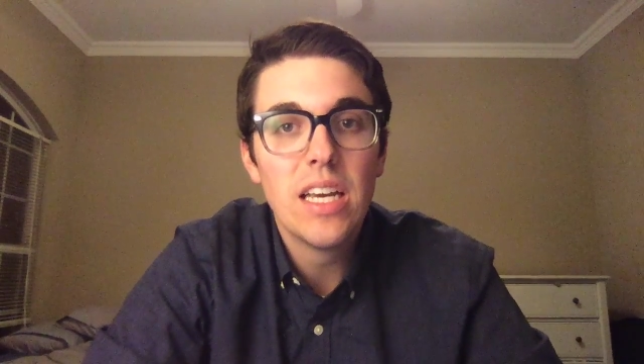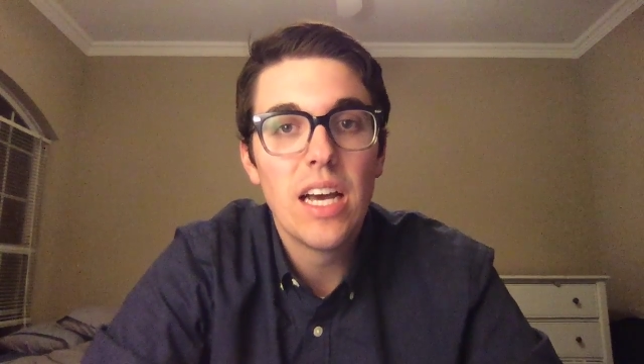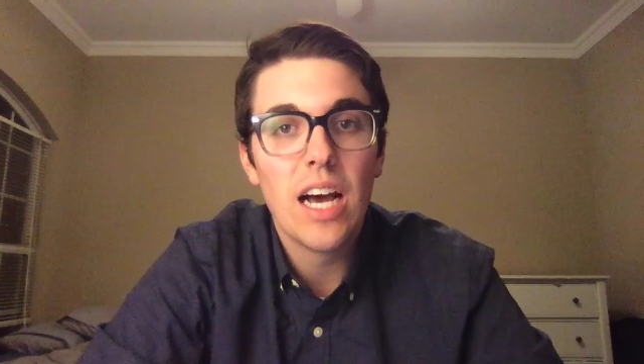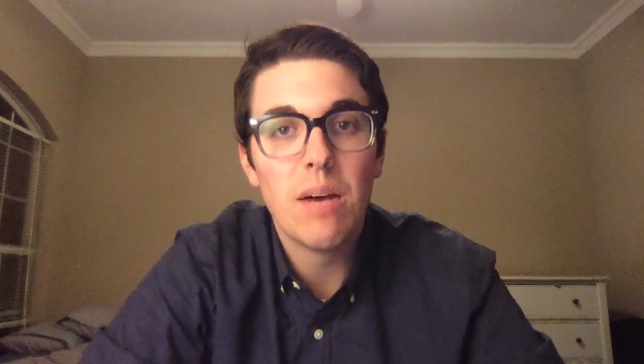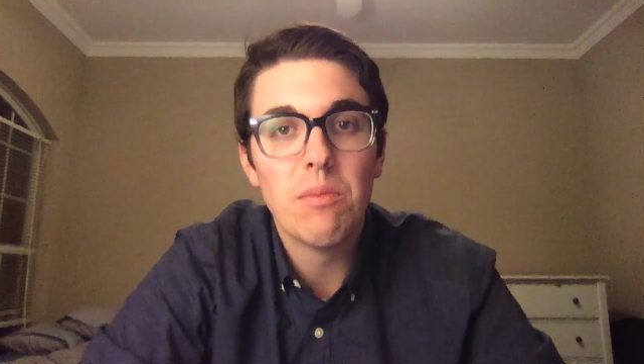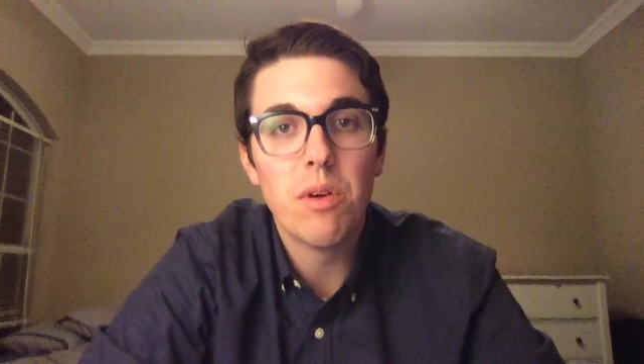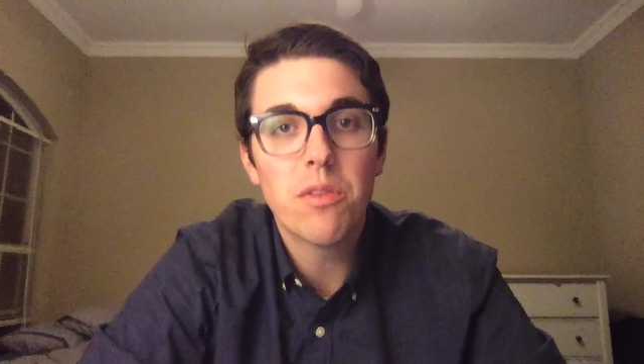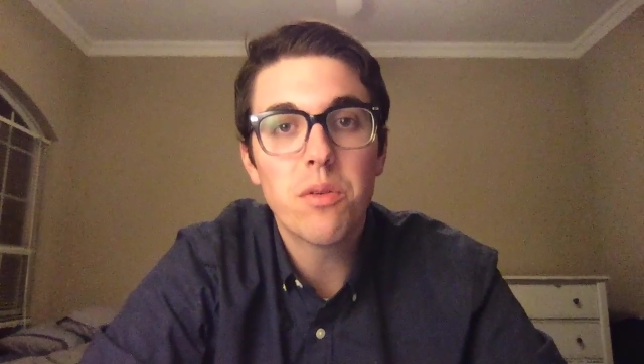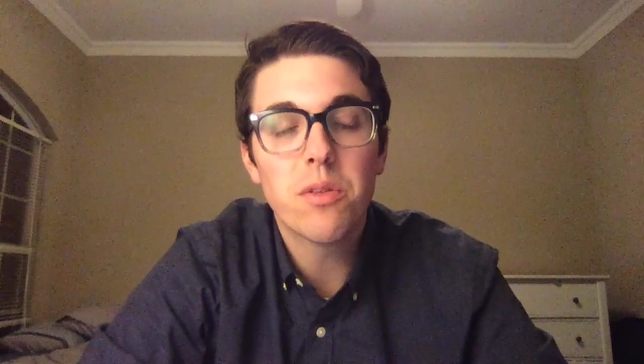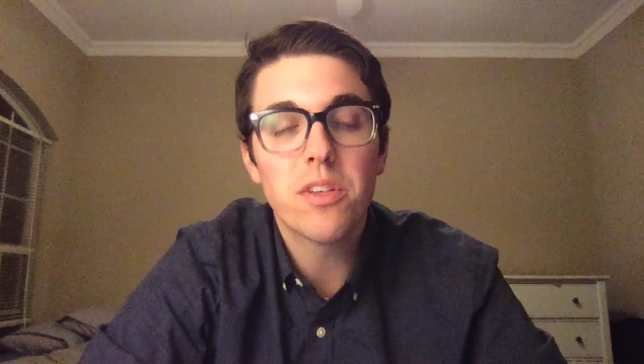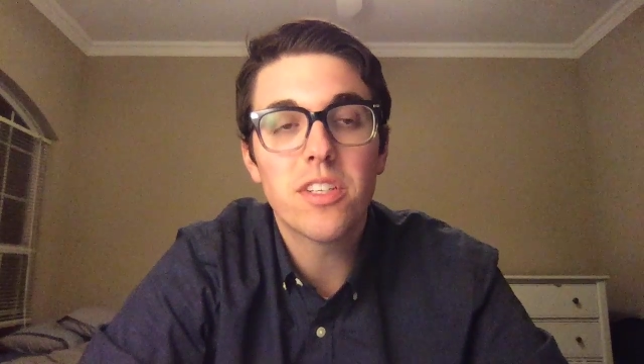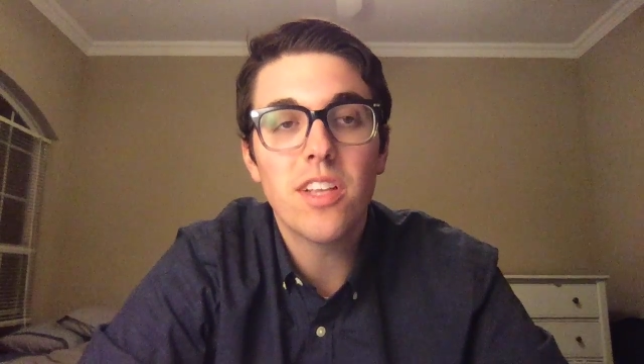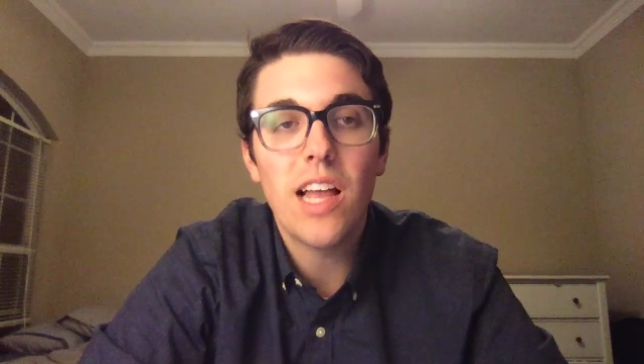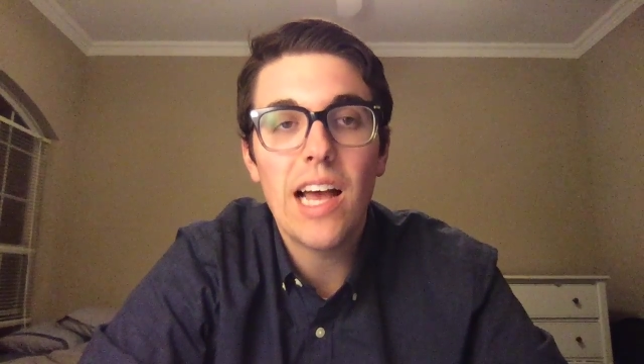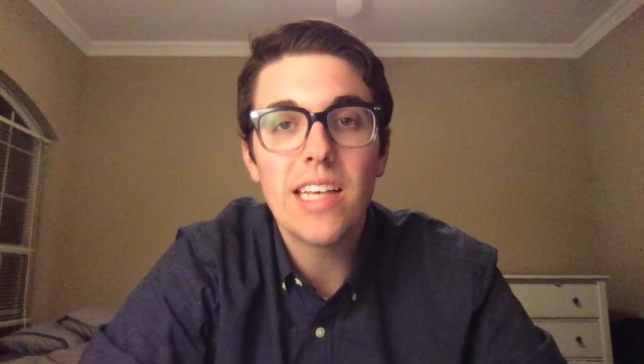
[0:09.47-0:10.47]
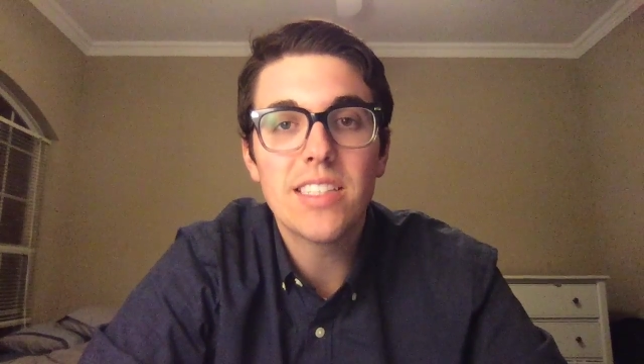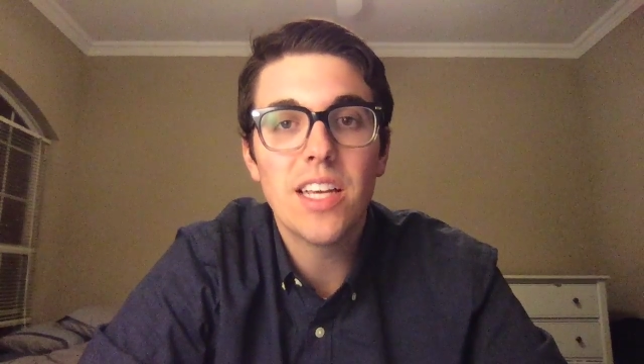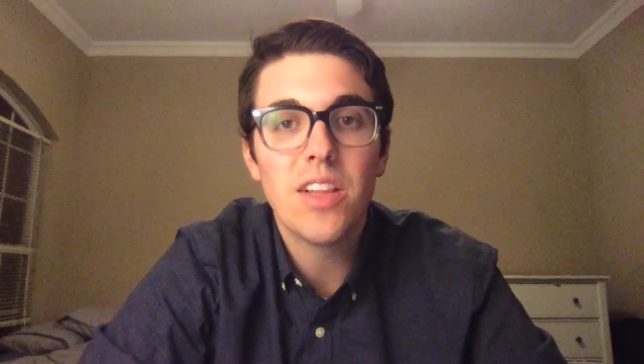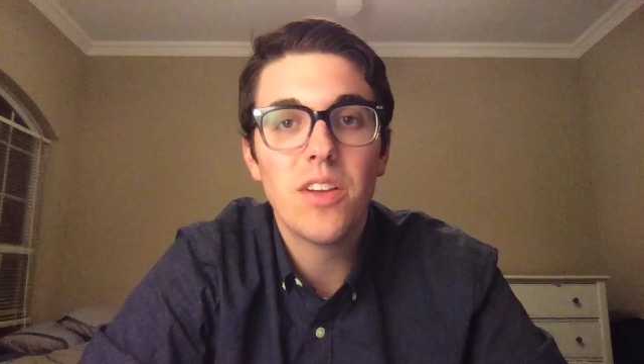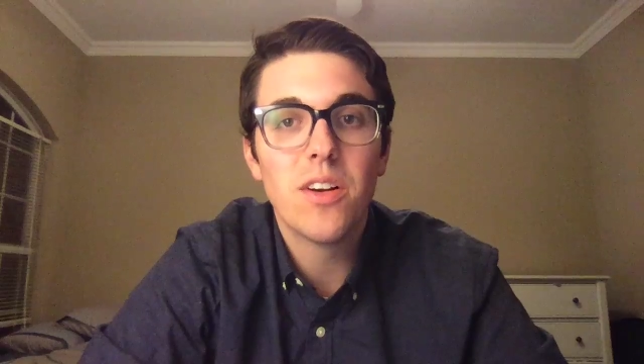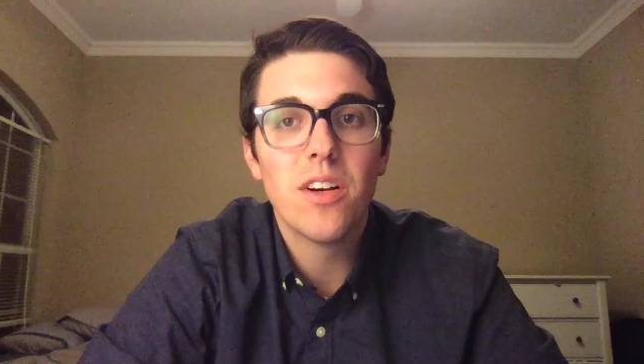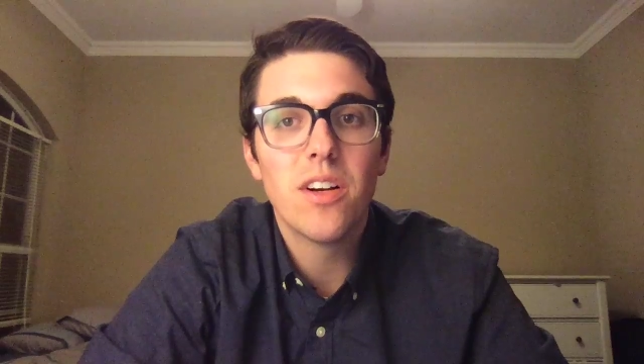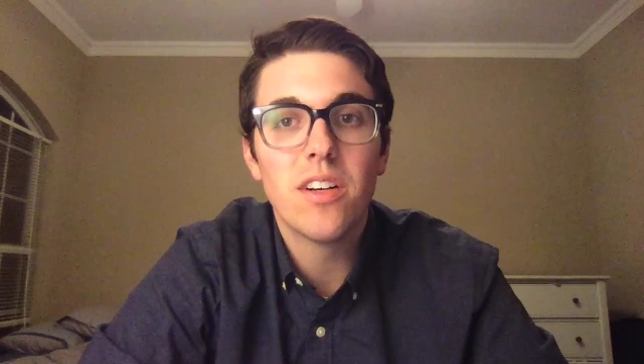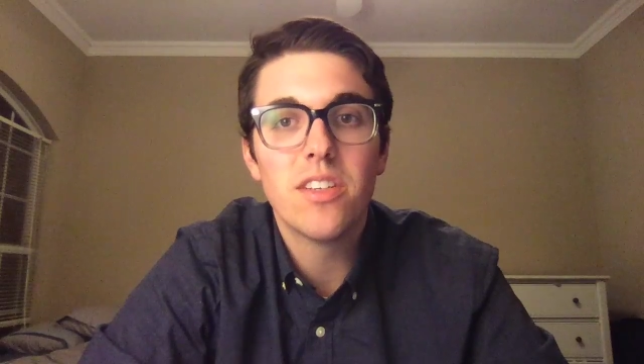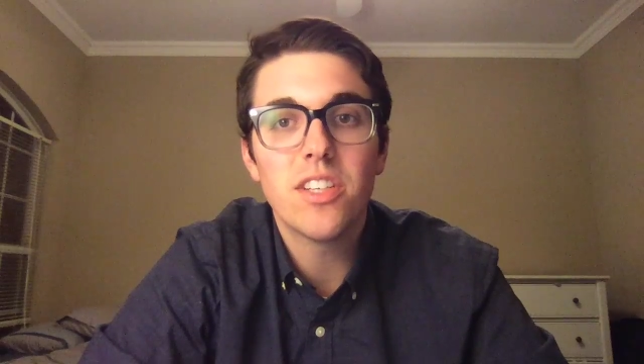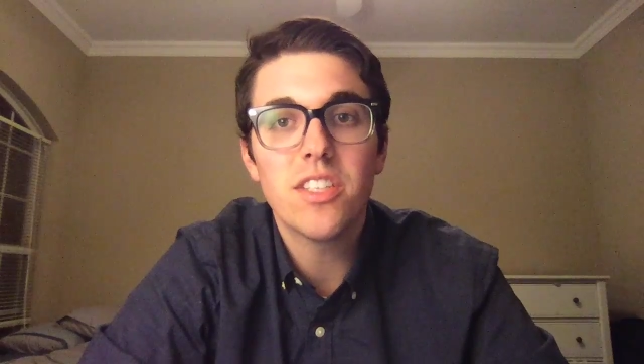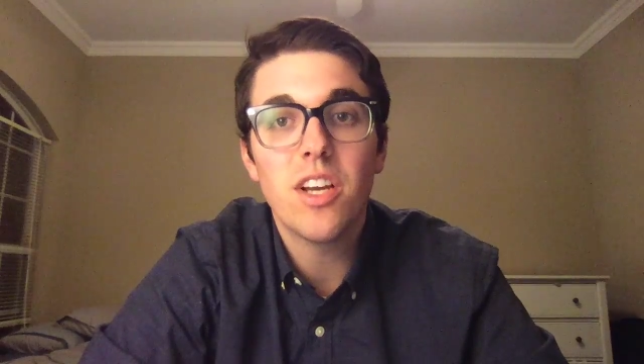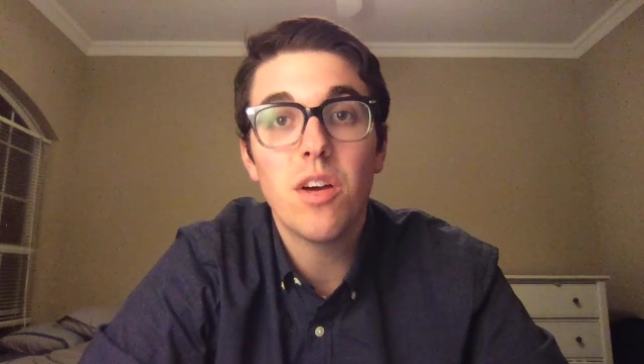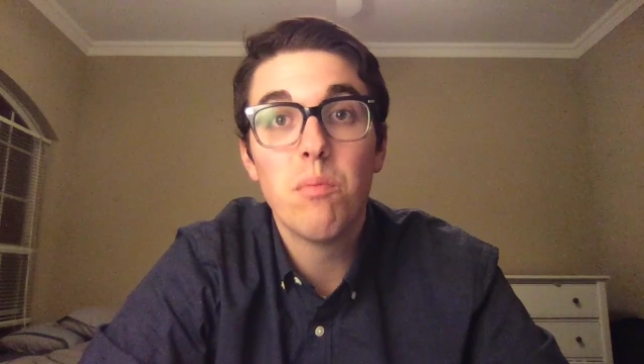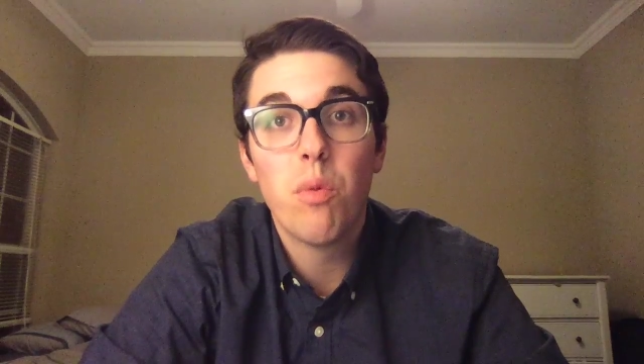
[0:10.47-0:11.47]
but through this class, I learned
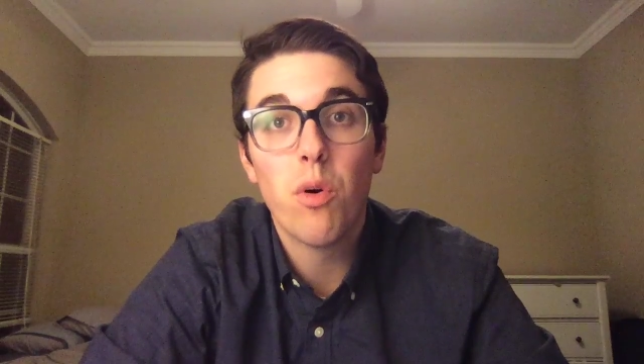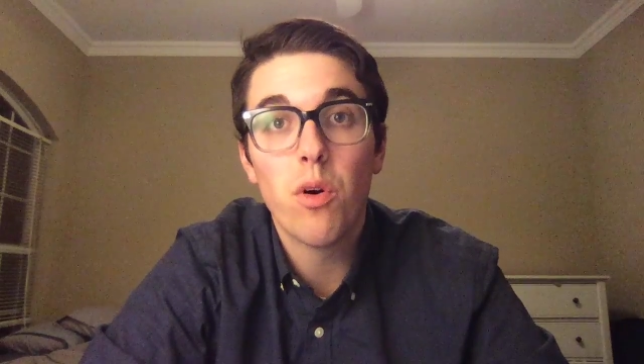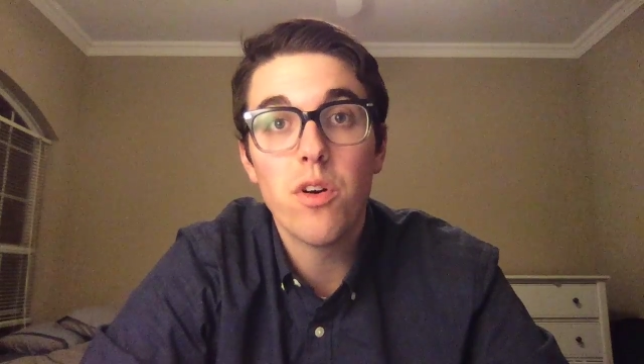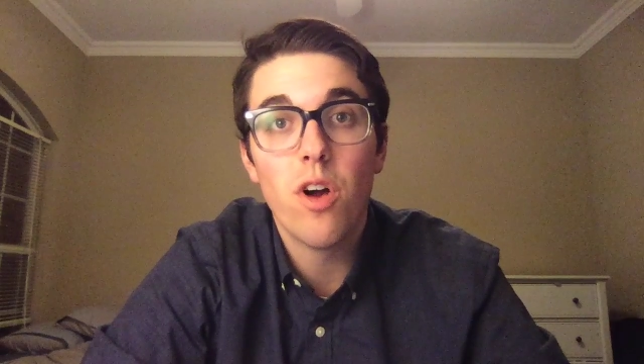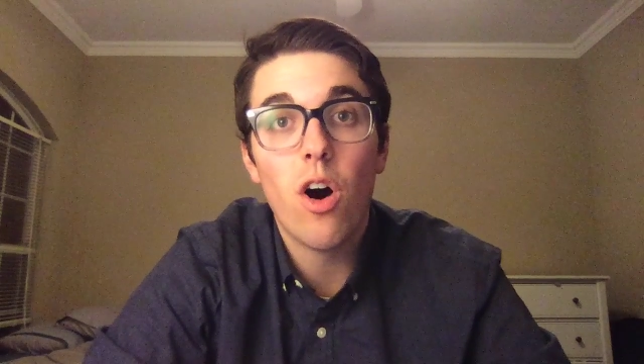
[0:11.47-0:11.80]
just how important